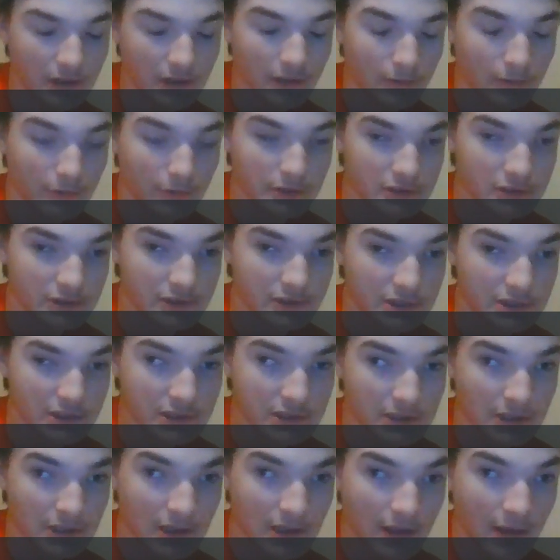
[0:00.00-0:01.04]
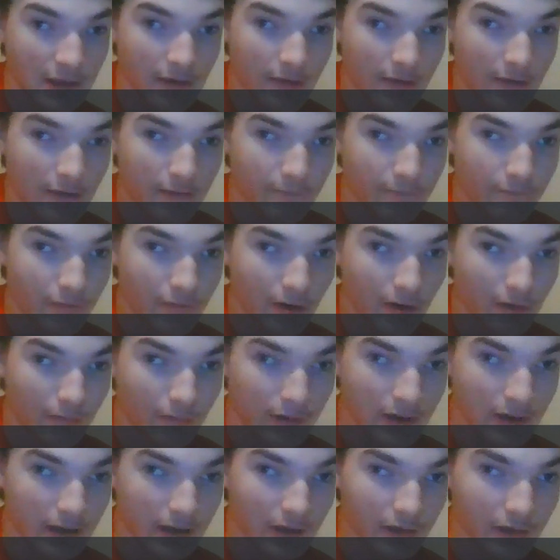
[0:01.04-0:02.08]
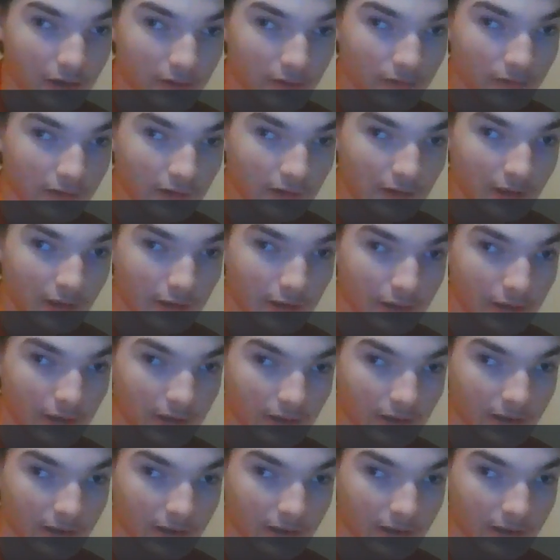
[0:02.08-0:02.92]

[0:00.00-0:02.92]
Son, which is very acoustic